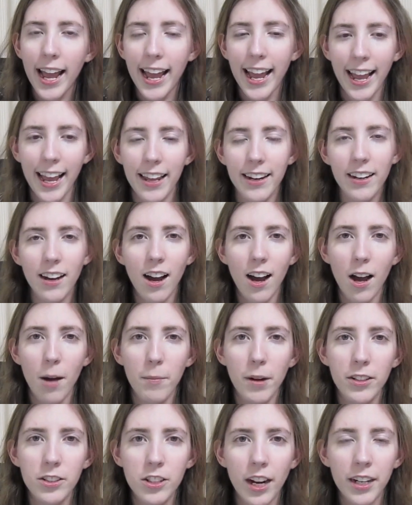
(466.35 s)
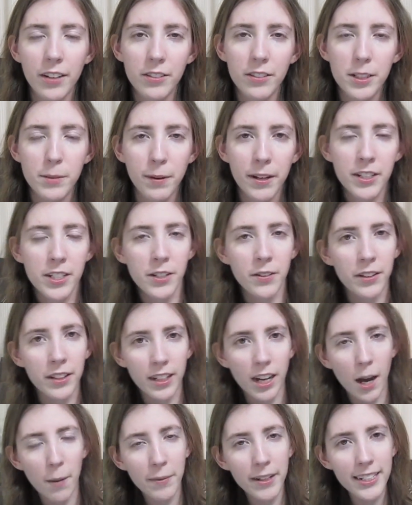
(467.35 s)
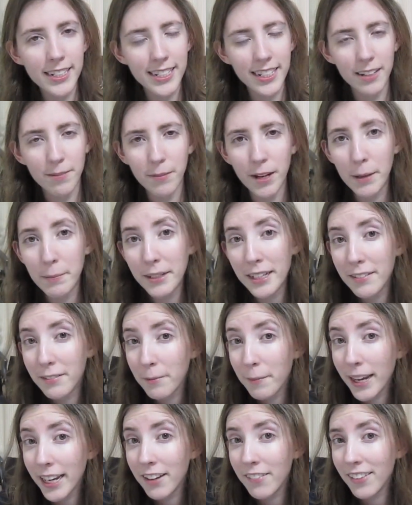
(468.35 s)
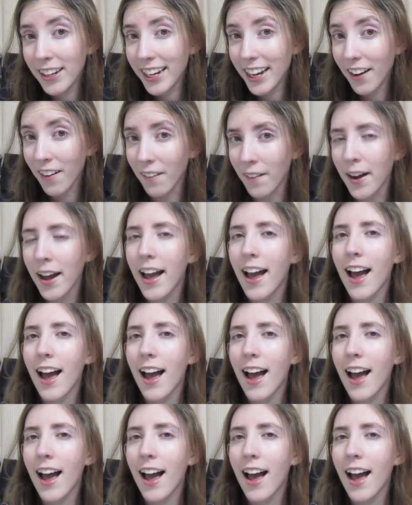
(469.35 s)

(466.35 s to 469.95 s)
And I'll try to respond to you in the comments and maybe even make a video.